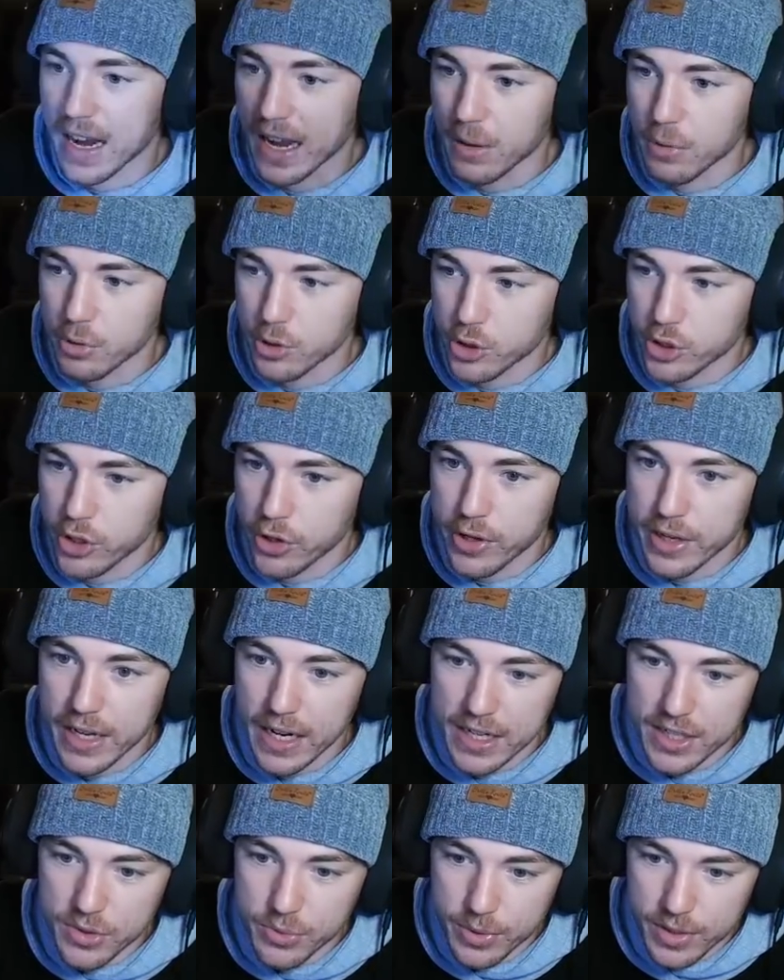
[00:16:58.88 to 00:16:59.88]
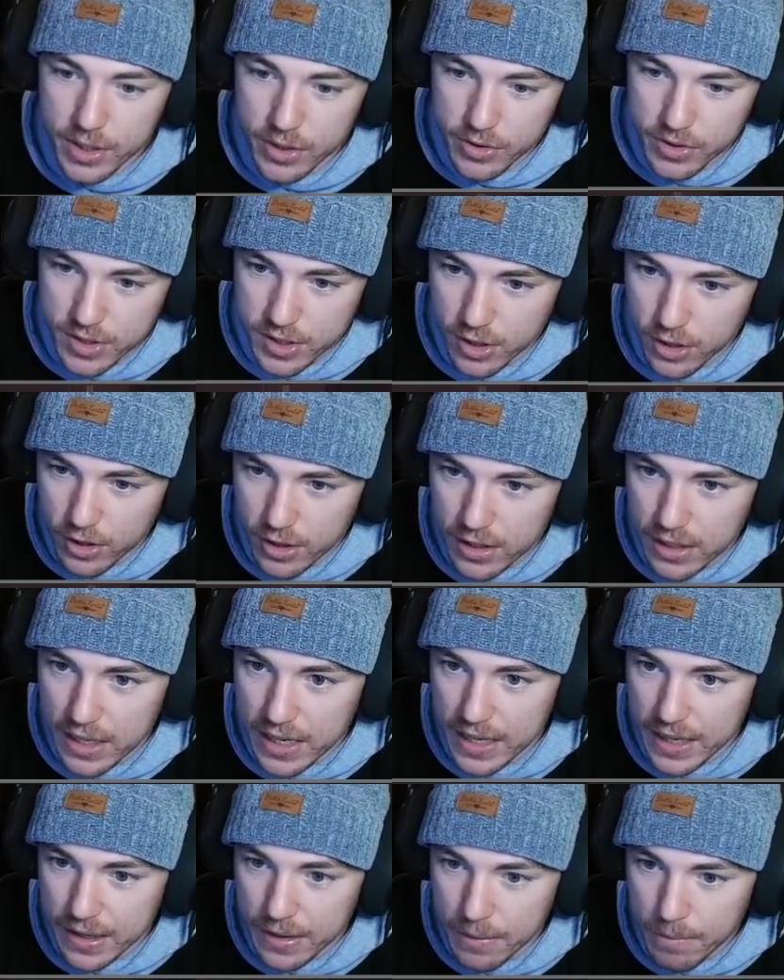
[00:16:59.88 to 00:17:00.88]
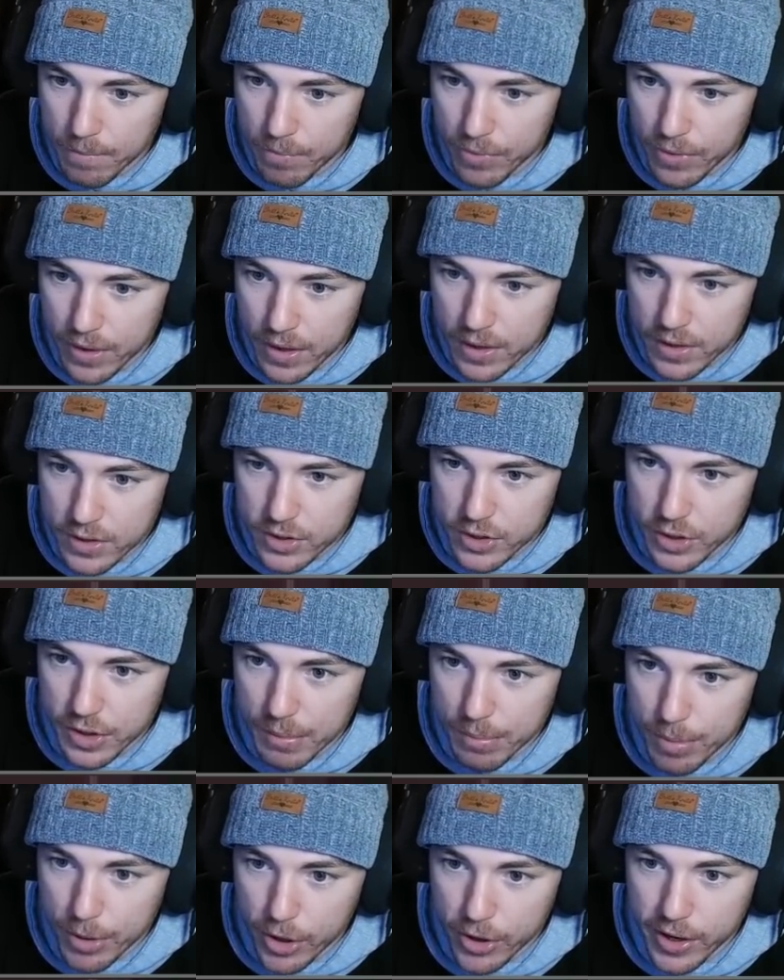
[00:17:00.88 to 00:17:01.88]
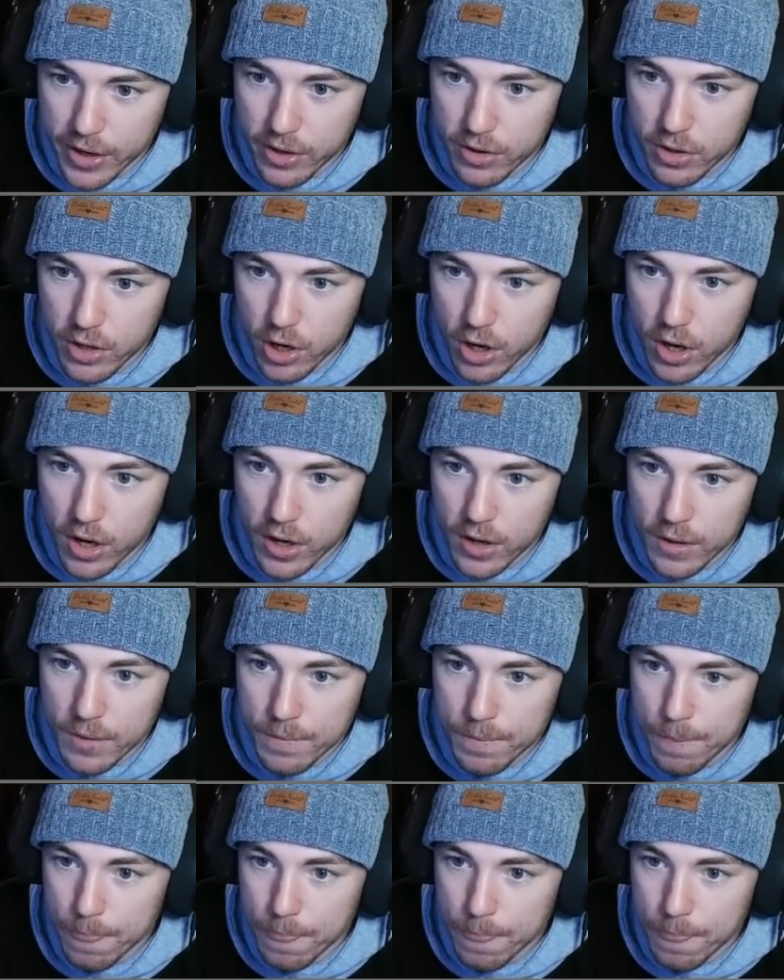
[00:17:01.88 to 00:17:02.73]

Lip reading: I will show you guys what those look like. So the Burial Gar